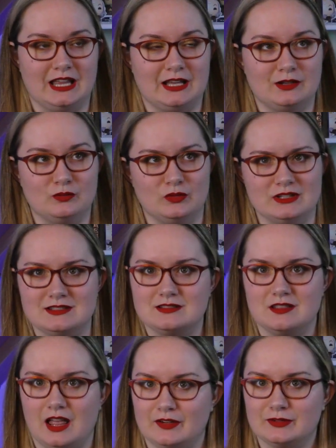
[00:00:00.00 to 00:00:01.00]
that was
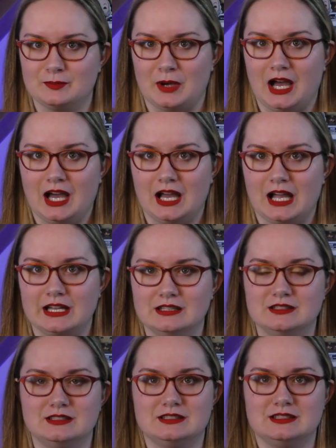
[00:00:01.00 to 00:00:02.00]
left
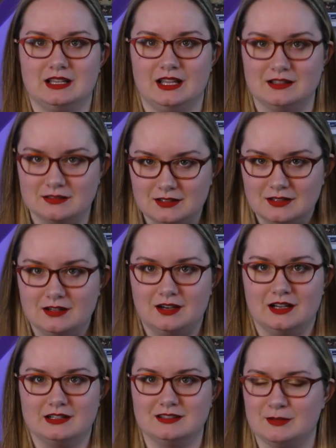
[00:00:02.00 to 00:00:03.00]
behind
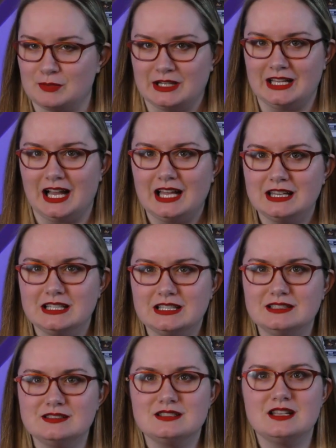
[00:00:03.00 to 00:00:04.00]
on Liberty
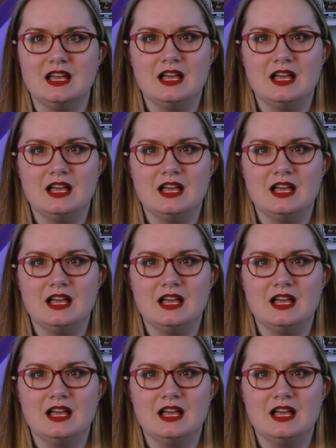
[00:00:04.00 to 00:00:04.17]
Island.